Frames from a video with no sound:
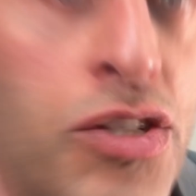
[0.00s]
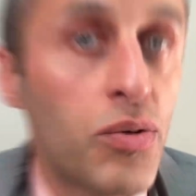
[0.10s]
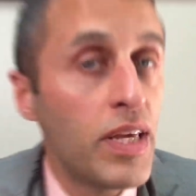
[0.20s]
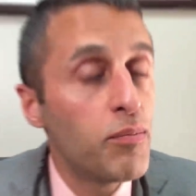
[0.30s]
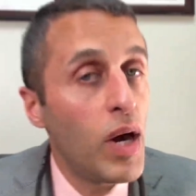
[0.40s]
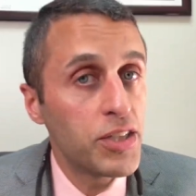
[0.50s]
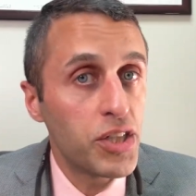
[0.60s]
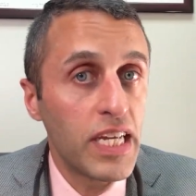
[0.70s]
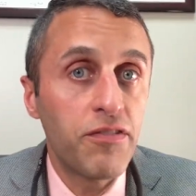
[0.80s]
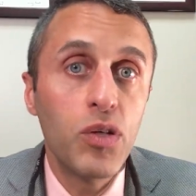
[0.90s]
So keep
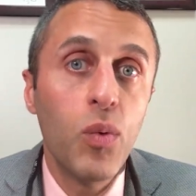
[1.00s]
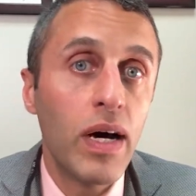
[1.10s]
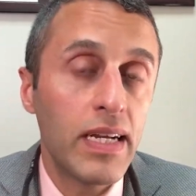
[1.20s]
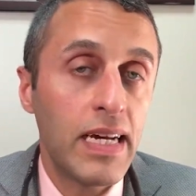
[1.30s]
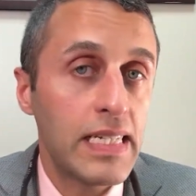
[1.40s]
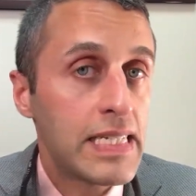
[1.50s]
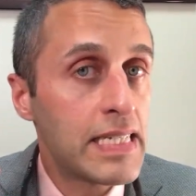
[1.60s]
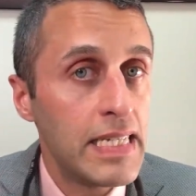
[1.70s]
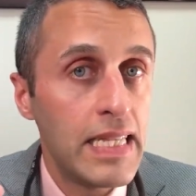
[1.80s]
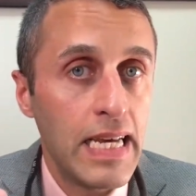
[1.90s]
watching if you want to kind of
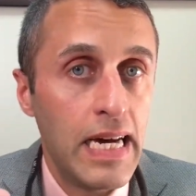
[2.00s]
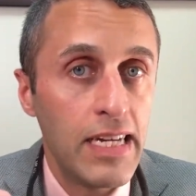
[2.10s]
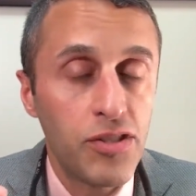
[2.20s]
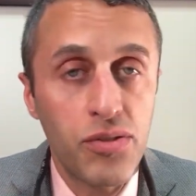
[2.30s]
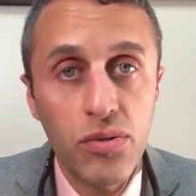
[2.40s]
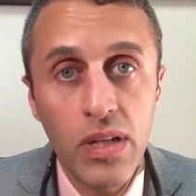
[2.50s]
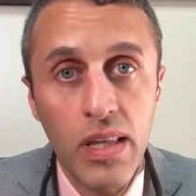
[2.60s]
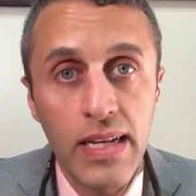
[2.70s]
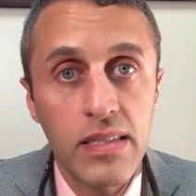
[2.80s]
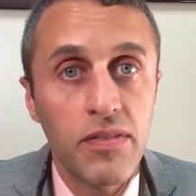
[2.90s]
see the eyes through the
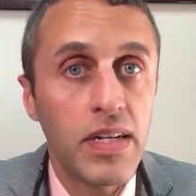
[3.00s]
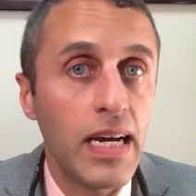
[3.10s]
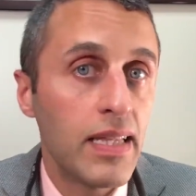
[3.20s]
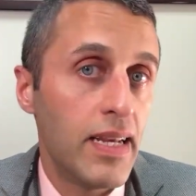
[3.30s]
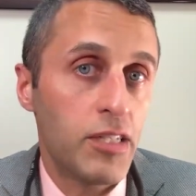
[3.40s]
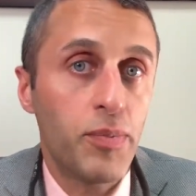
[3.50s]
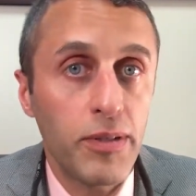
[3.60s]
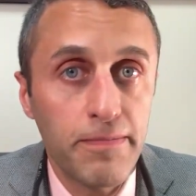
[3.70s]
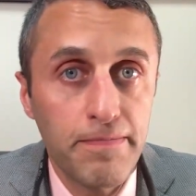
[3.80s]
lens of an eyelid expert.